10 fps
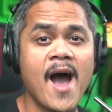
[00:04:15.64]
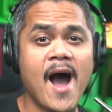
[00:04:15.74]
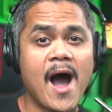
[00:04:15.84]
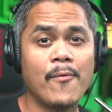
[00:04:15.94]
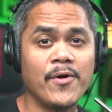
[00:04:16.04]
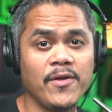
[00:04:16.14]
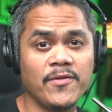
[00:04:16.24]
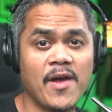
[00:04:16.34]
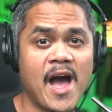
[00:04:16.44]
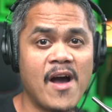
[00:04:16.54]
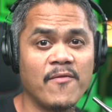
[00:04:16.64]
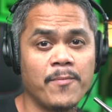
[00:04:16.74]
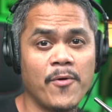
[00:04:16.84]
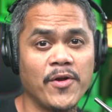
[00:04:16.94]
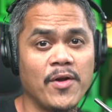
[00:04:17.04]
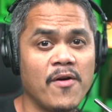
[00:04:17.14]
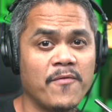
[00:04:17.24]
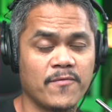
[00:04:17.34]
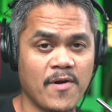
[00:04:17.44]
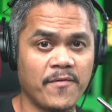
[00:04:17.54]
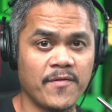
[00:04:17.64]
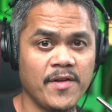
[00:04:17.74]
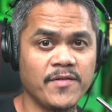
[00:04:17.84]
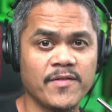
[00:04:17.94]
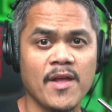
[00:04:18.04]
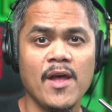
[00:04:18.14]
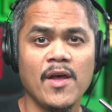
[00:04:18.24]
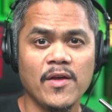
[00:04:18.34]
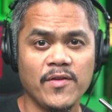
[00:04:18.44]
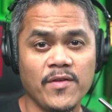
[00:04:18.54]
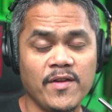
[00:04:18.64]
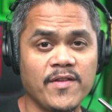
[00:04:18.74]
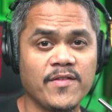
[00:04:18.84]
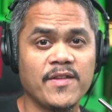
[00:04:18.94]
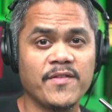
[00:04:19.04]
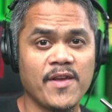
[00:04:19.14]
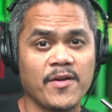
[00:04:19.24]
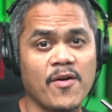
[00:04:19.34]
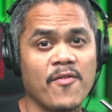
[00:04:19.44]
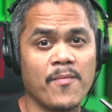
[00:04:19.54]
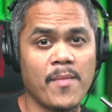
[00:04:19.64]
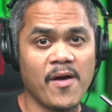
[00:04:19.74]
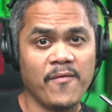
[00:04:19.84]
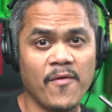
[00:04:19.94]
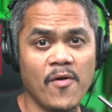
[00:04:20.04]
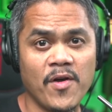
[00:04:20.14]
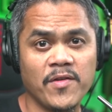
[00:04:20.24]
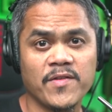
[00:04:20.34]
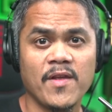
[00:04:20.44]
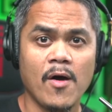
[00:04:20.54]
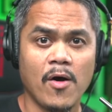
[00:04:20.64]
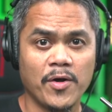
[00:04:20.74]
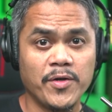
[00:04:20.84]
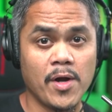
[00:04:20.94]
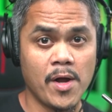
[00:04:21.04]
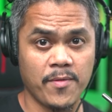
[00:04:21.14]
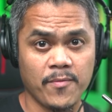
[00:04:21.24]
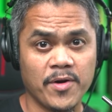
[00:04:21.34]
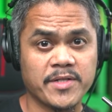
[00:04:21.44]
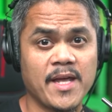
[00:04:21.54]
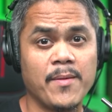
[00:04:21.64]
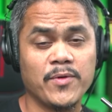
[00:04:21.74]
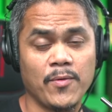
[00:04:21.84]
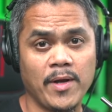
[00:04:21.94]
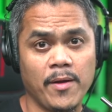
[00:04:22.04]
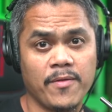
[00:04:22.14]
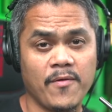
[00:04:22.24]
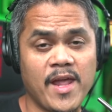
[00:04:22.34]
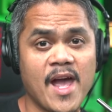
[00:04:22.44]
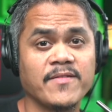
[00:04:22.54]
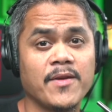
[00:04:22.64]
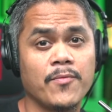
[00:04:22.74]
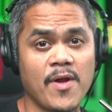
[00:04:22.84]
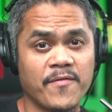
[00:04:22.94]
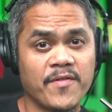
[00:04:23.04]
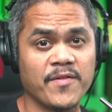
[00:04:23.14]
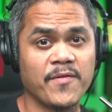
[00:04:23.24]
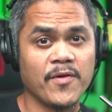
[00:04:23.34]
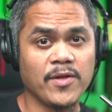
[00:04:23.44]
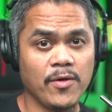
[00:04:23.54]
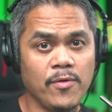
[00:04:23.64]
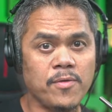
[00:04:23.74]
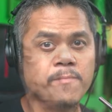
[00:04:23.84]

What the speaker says: I want you to have a point of reference. So this is the sound of my voice on the Earthworks M23 as a reference for you.